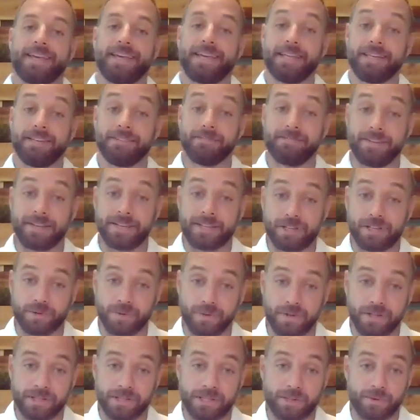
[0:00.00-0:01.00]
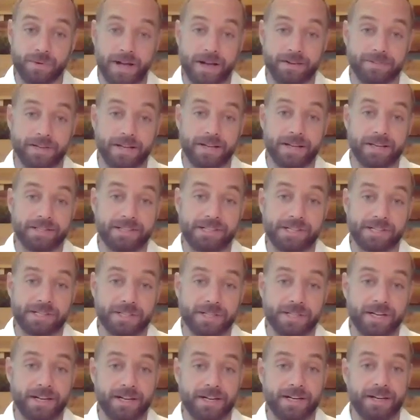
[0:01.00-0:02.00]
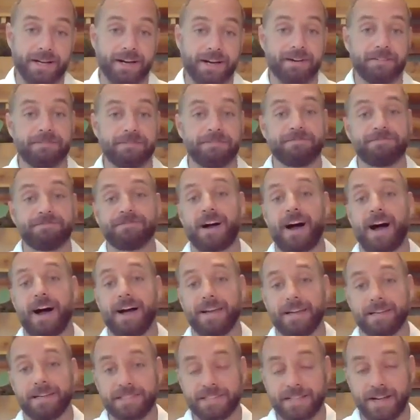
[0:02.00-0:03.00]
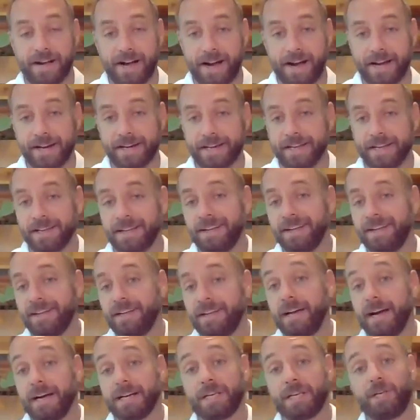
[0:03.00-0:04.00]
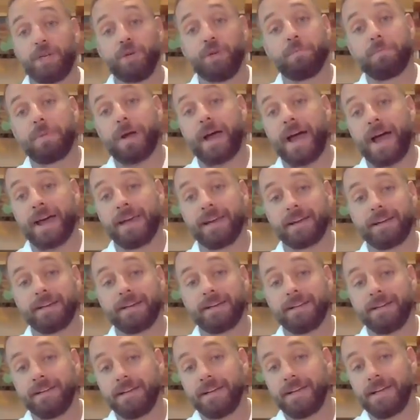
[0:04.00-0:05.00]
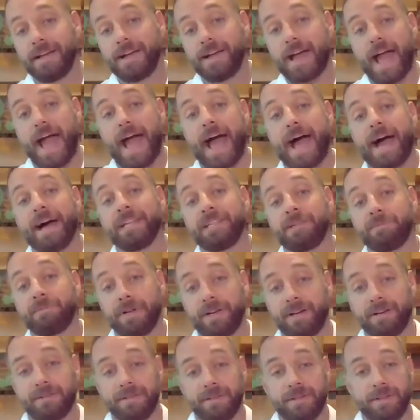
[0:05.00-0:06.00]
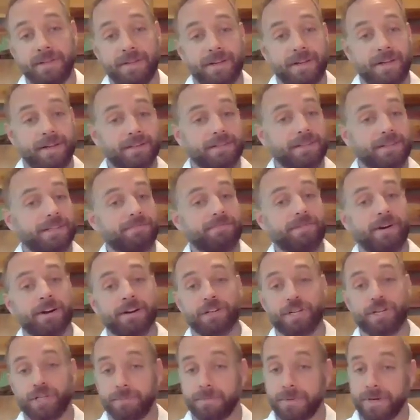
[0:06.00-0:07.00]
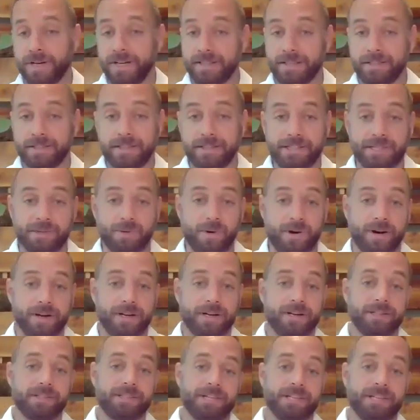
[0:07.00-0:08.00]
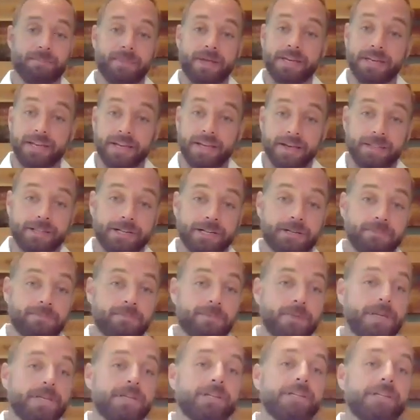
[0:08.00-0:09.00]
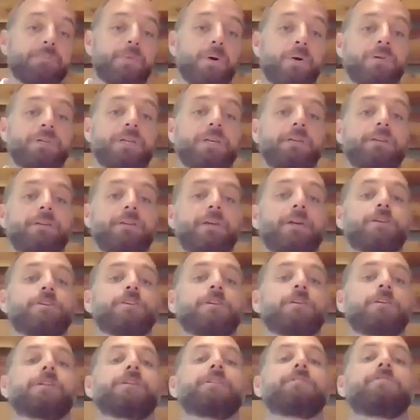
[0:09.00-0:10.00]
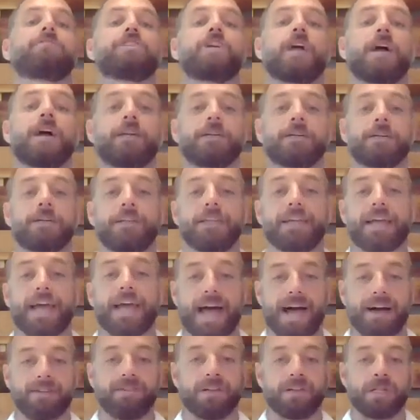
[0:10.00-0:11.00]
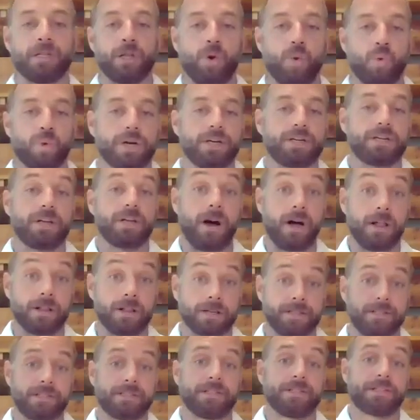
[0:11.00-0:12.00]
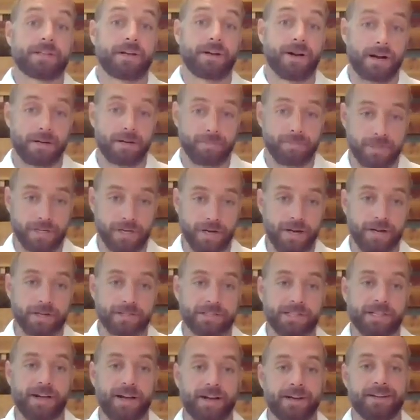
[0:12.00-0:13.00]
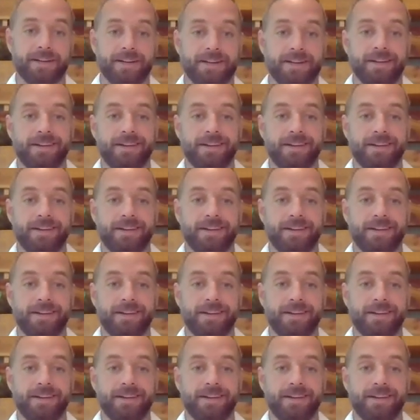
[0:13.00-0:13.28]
Individuals who have a history of high anxiety, acute panic, asthma, dysfunctional breathing disorders, and many other predisposed conditions generally have a lower tolerance to carbon dioxide.